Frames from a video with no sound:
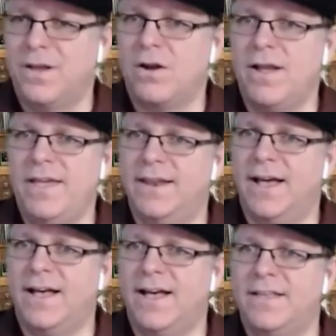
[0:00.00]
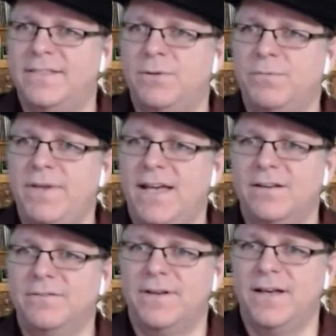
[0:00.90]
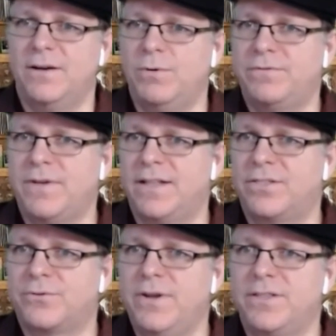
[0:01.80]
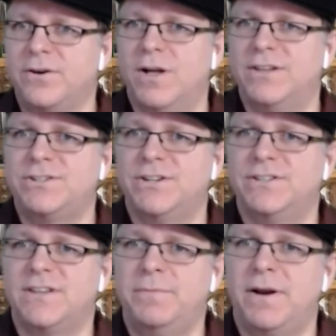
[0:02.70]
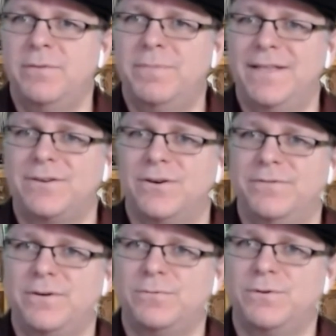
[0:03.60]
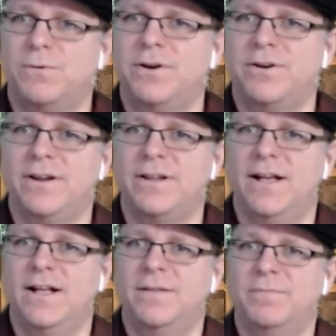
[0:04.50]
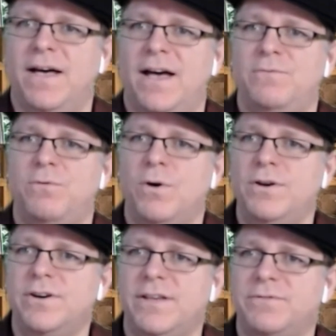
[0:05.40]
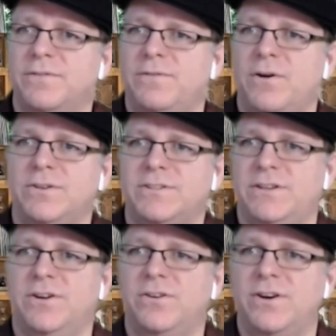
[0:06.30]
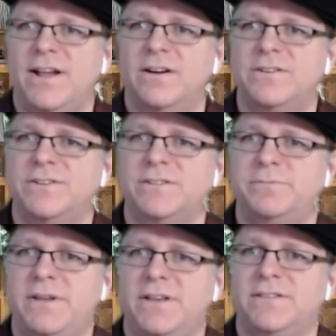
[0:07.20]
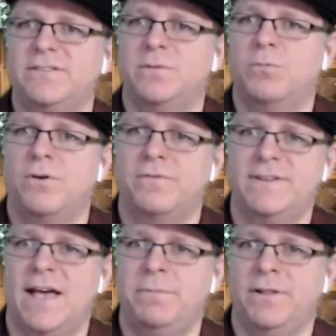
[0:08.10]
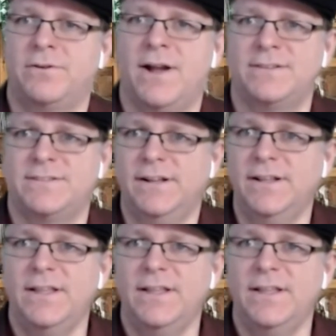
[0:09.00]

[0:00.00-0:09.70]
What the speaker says: right, then we've got 3 other questions. Mary Beth Griffin was wondering, I wondered if the focus on younger characters is because they're more of a tabula rasa.